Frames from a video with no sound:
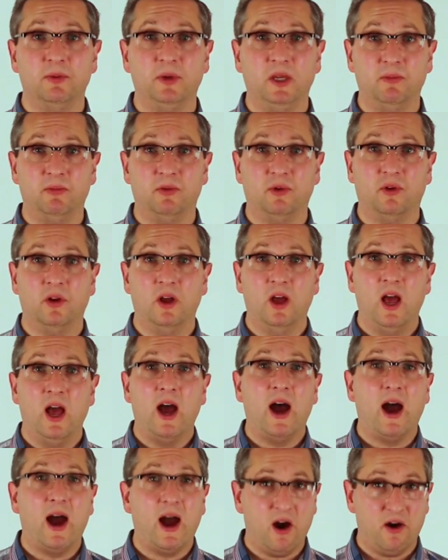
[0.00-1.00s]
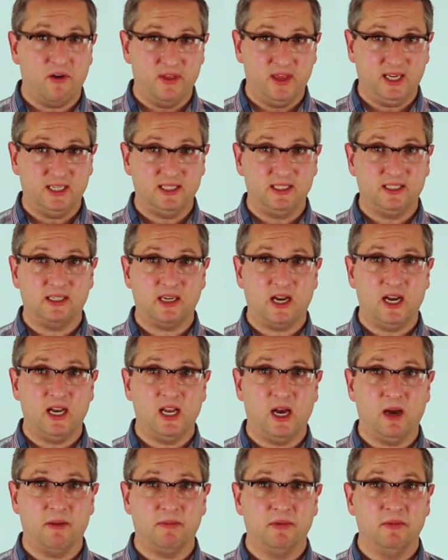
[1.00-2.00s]
people how they can sign
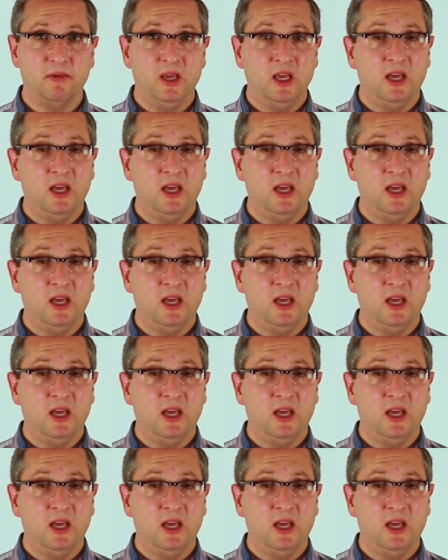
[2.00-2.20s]
up.